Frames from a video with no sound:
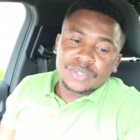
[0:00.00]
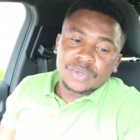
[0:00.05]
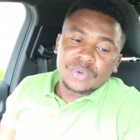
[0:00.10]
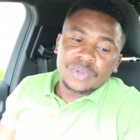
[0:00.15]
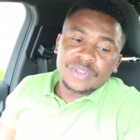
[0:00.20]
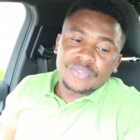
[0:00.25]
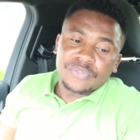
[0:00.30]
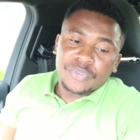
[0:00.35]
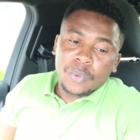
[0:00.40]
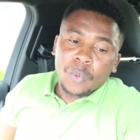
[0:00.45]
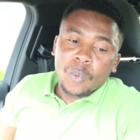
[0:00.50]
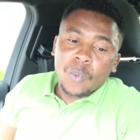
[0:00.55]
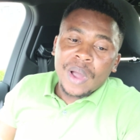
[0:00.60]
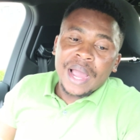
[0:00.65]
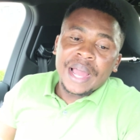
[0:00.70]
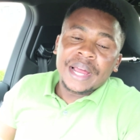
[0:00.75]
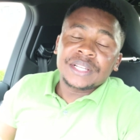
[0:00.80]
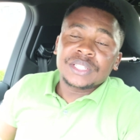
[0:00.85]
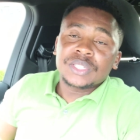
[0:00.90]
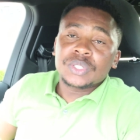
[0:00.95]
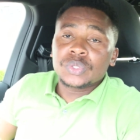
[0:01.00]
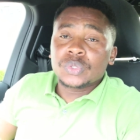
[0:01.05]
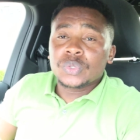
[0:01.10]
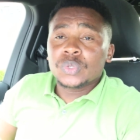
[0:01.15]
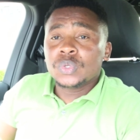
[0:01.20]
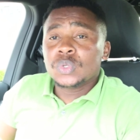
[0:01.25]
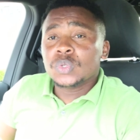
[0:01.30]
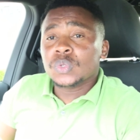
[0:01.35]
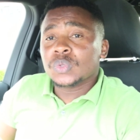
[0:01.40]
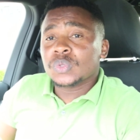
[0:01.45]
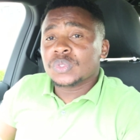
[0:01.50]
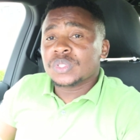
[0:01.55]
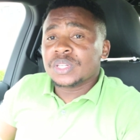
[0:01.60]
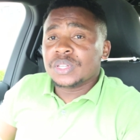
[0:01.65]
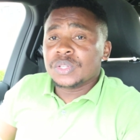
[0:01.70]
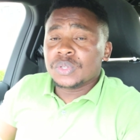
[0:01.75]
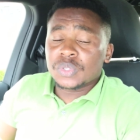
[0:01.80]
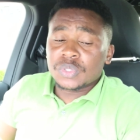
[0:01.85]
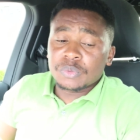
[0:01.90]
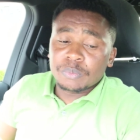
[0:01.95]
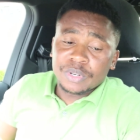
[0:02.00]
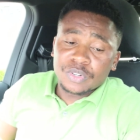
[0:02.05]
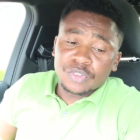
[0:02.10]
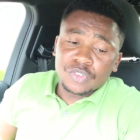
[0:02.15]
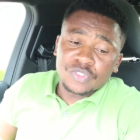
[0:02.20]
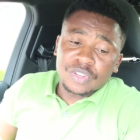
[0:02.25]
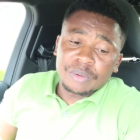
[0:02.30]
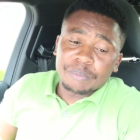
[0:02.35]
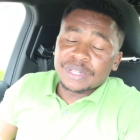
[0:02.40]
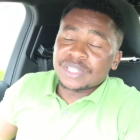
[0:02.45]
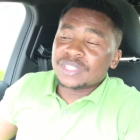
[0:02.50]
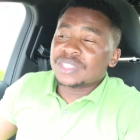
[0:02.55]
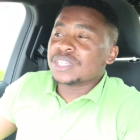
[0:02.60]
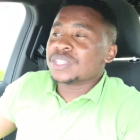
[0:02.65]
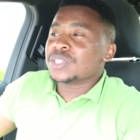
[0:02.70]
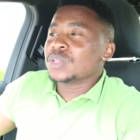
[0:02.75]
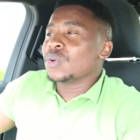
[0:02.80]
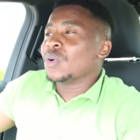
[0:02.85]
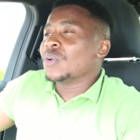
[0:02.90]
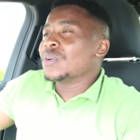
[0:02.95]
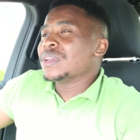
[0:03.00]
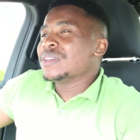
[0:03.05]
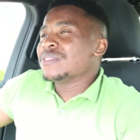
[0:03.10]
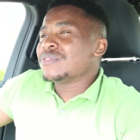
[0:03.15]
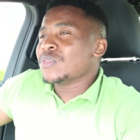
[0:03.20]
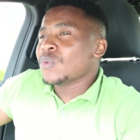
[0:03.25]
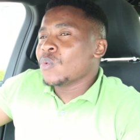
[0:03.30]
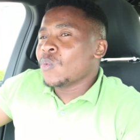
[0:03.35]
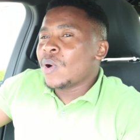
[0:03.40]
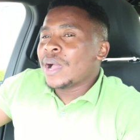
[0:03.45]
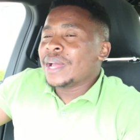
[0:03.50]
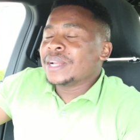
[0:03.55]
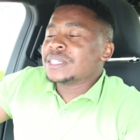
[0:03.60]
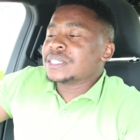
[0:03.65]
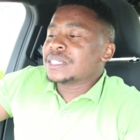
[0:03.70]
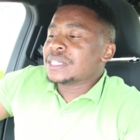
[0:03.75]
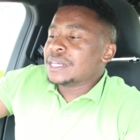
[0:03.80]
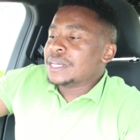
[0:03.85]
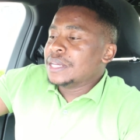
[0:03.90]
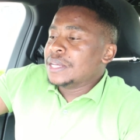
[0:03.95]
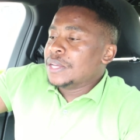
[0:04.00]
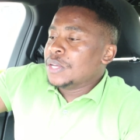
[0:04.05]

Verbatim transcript: So if you want to use the nearest battery swapping station or if you want